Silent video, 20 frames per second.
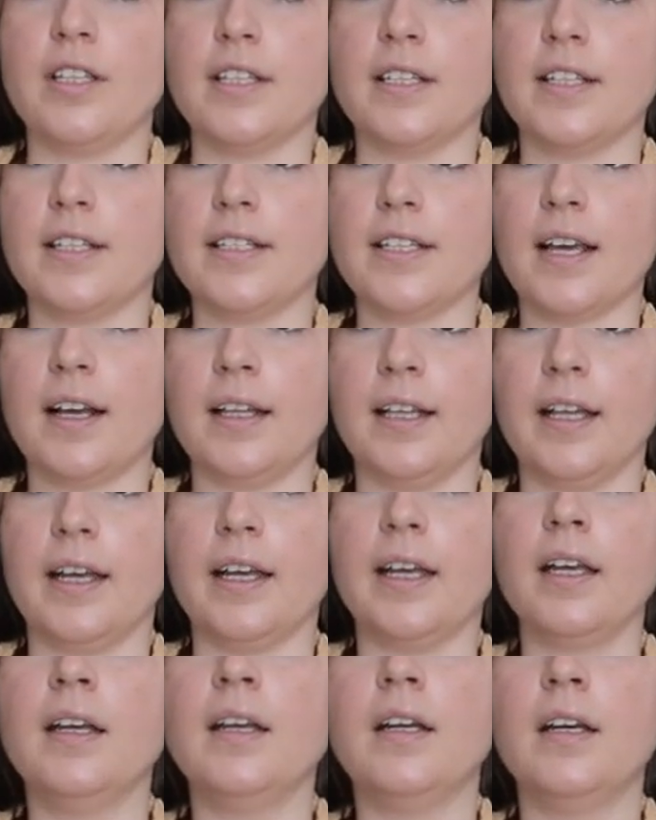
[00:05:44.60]
This is
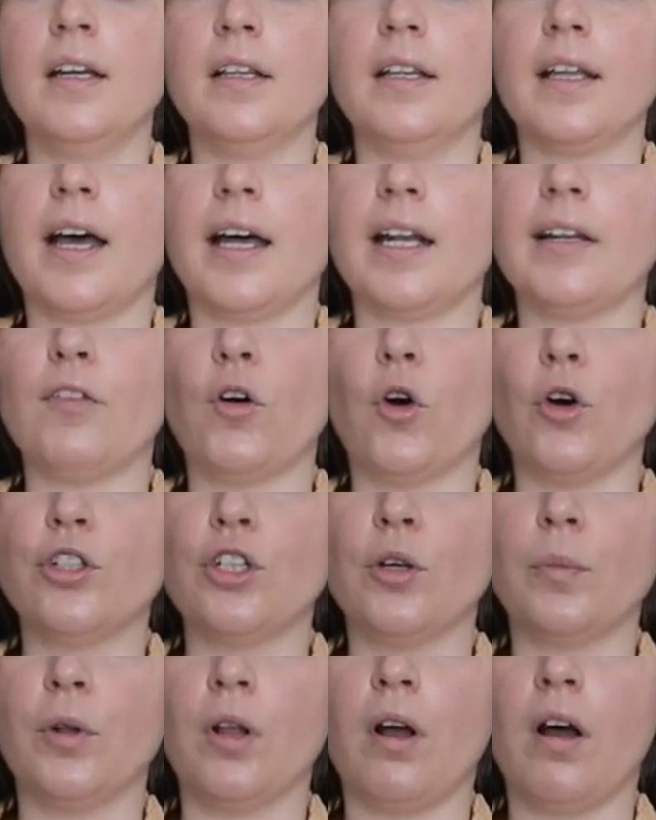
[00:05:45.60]
exactly the kind of
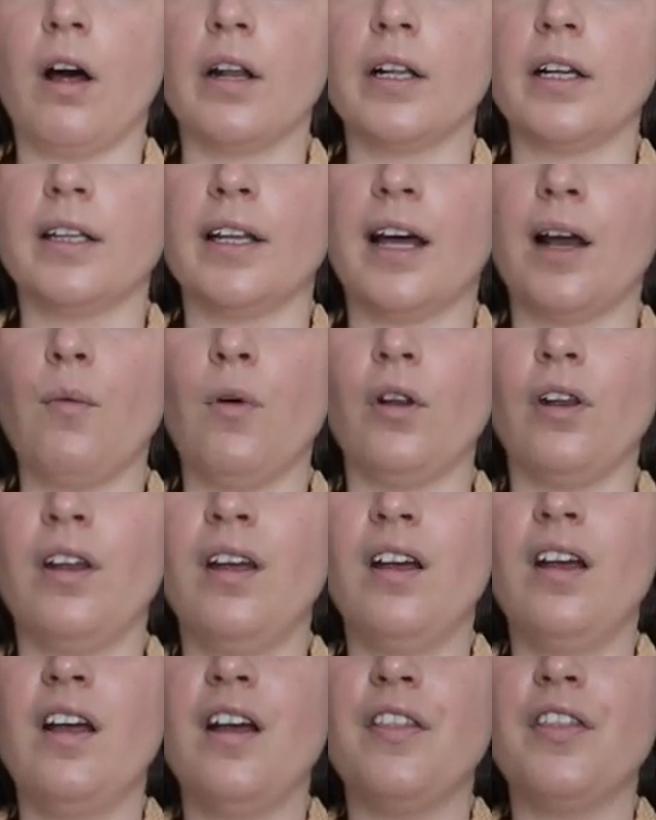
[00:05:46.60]
autumnal cardigan that I want.
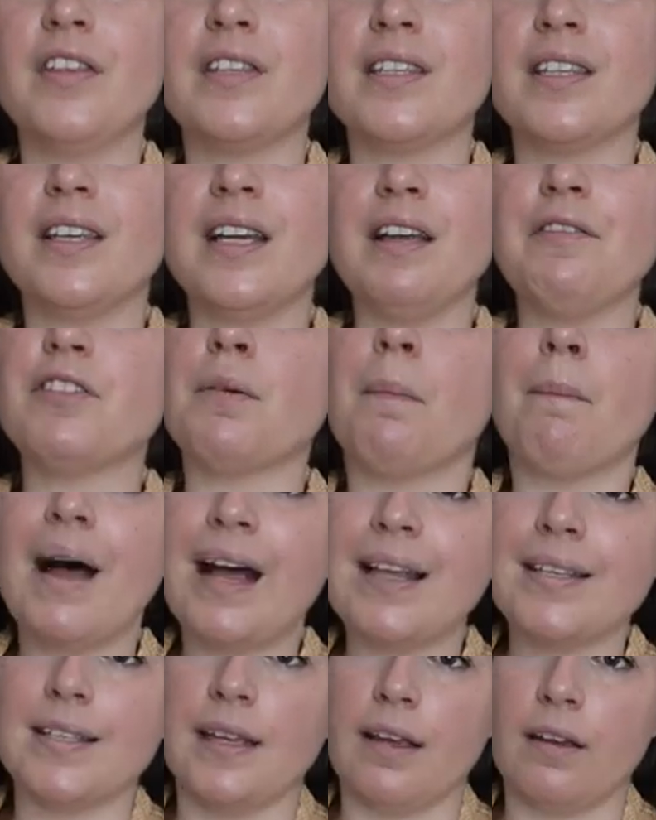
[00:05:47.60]
The sleeves are
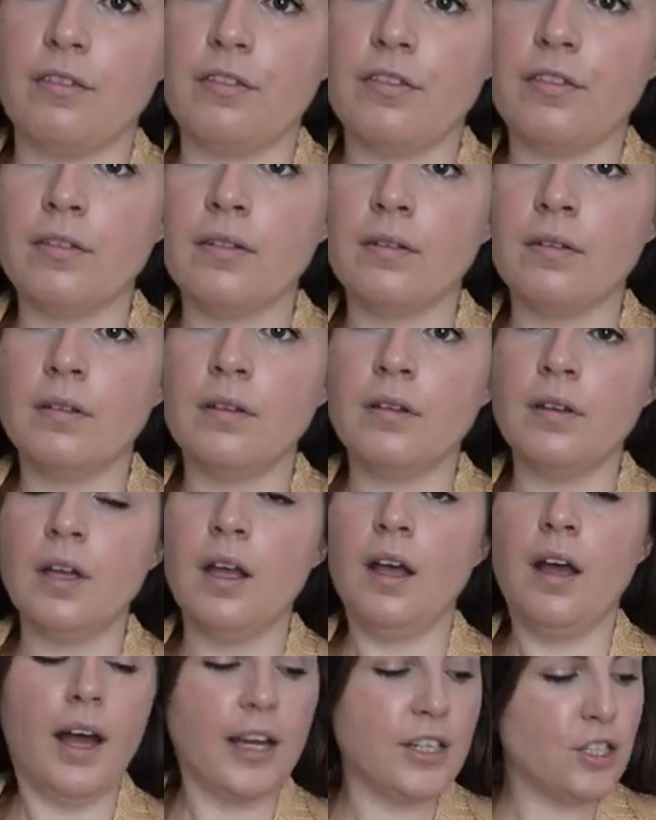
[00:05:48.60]
massive.
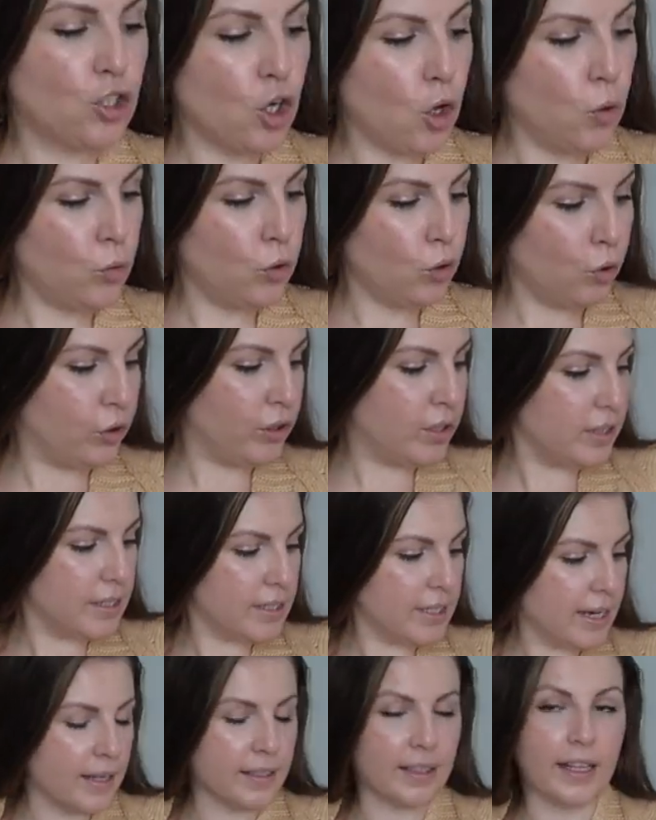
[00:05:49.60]
I don't
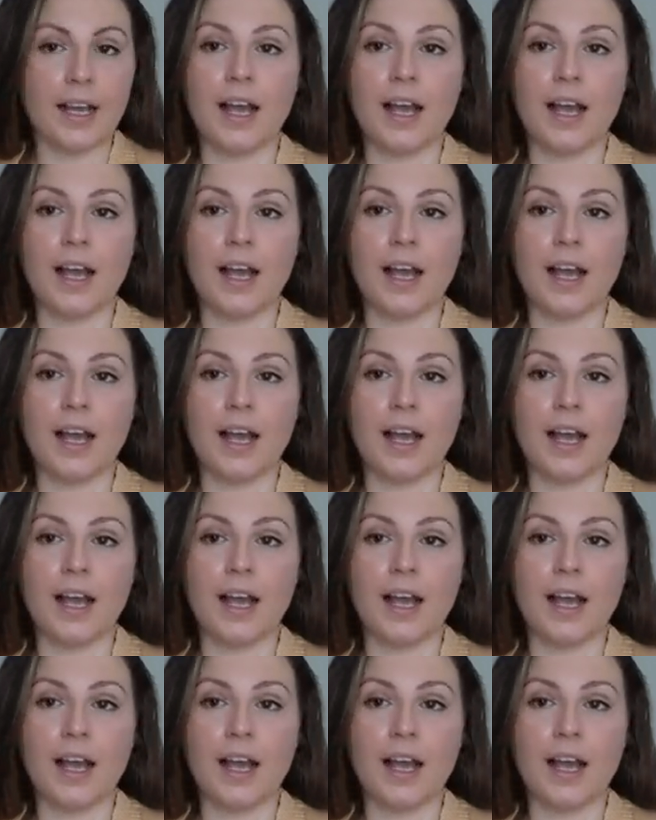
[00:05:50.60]
understand.